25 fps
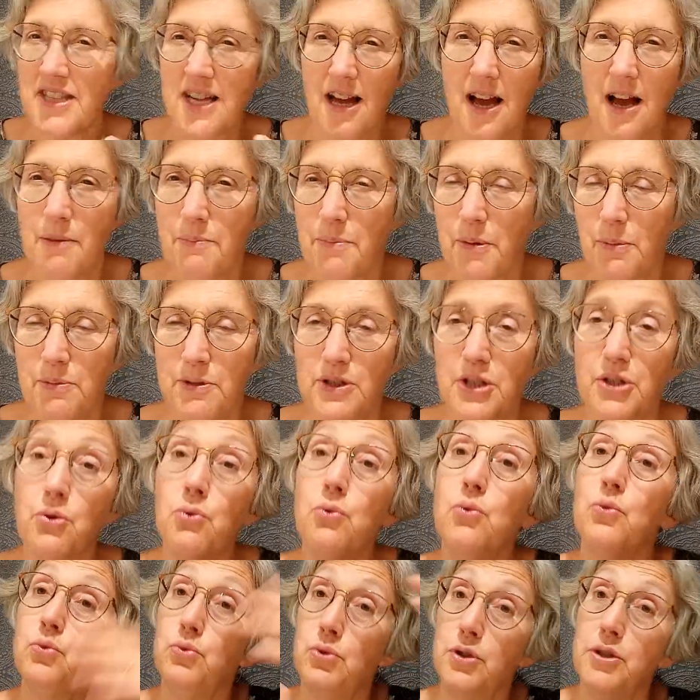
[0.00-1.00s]
time, people said,
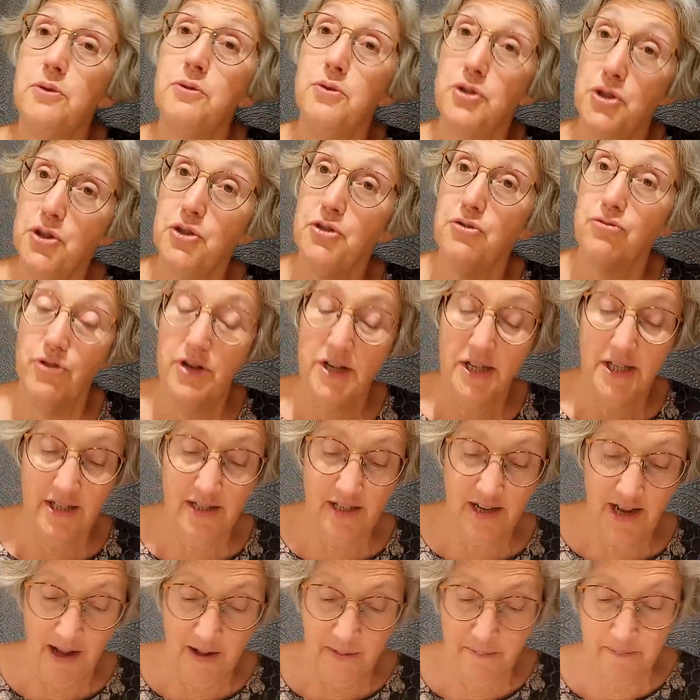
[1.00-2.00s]
oh, you should read
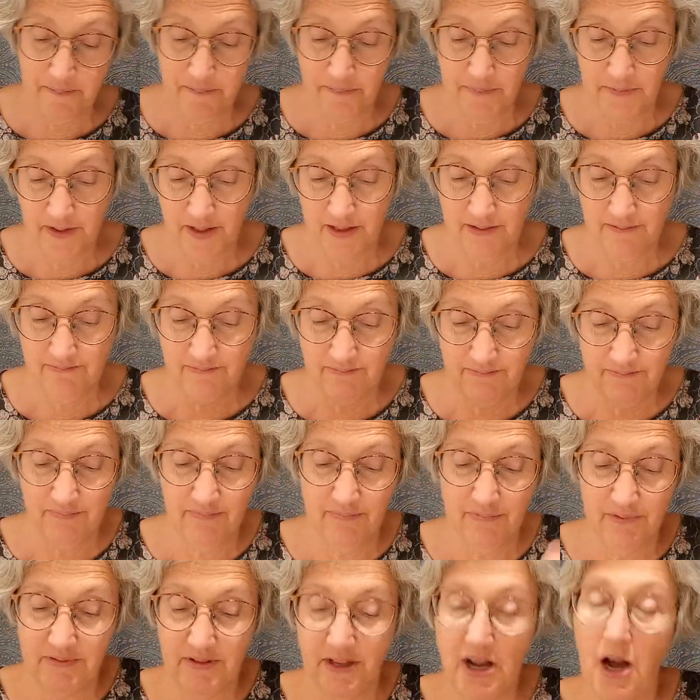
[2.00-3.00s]

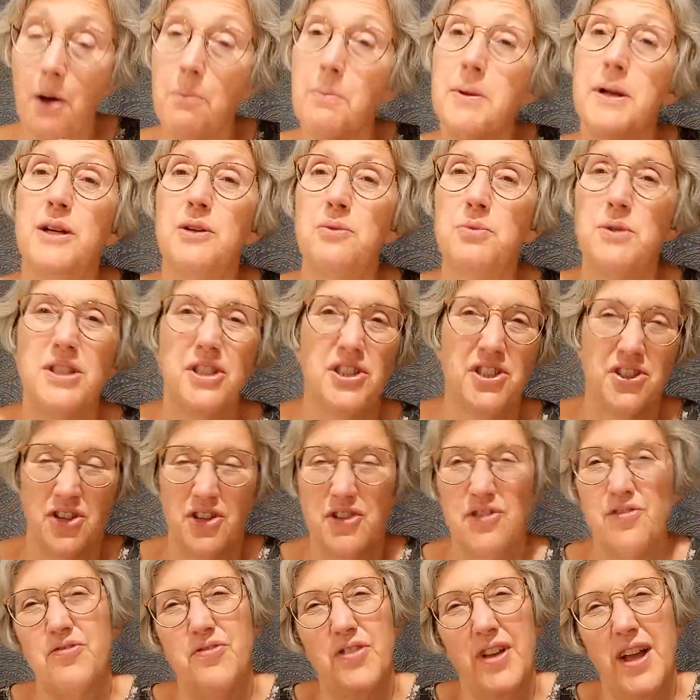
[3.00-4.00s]
Carmilla, which
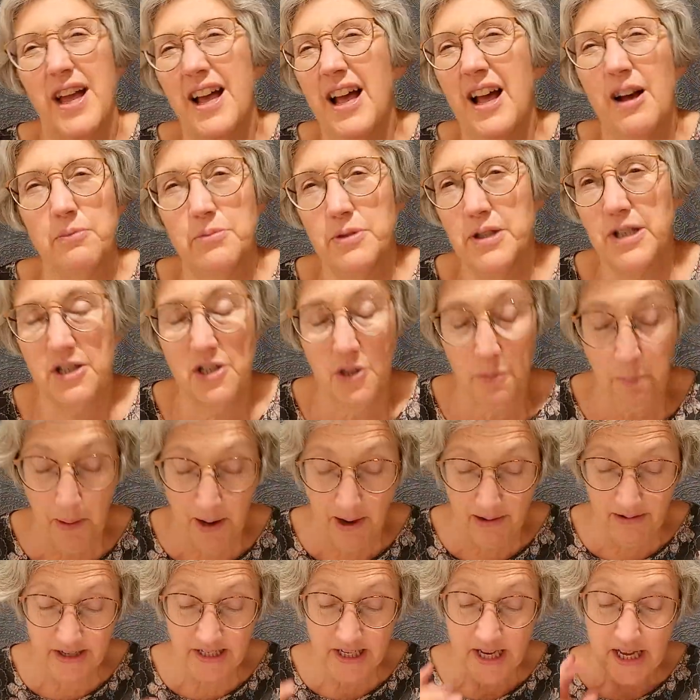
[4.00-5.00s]
sort of helped
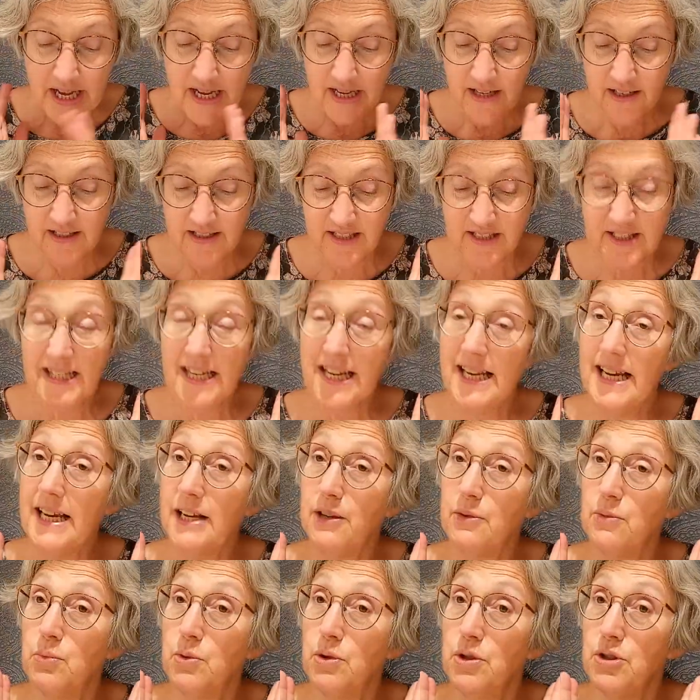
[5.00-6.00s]
inspire it, because
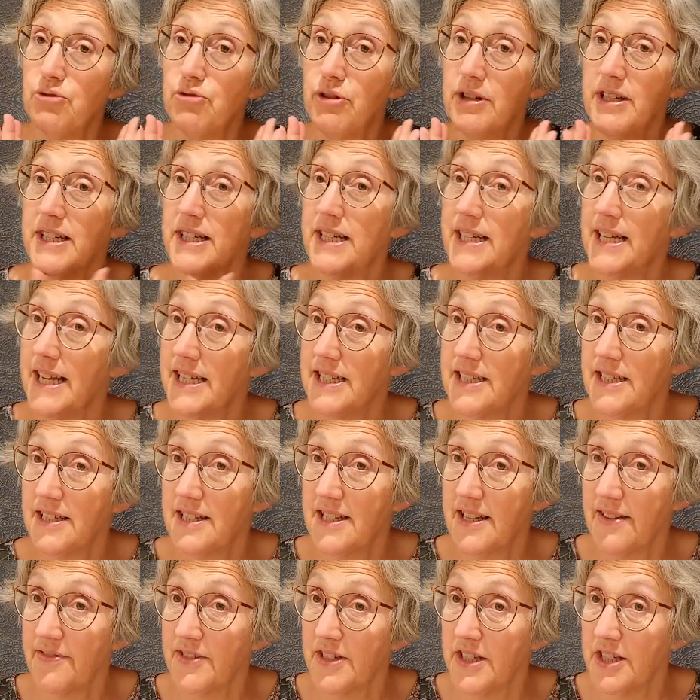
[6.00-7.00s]
it was written in
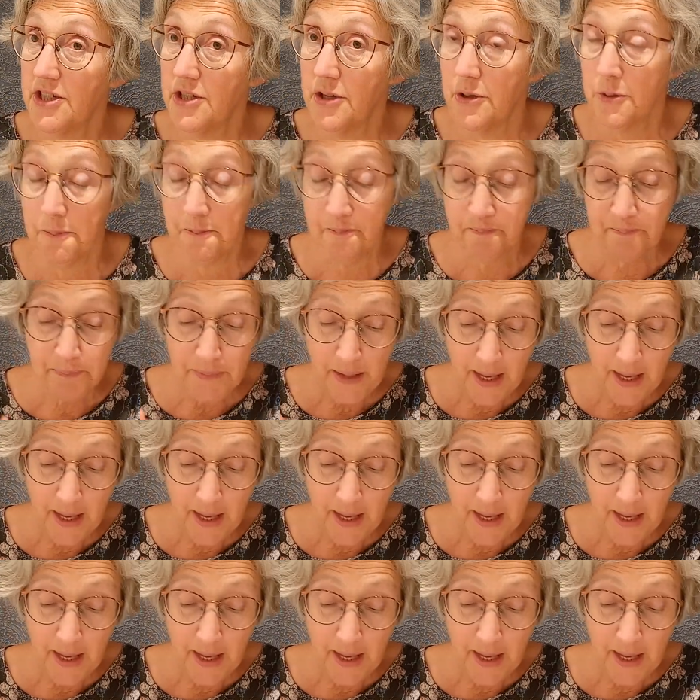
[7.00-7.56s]
1872.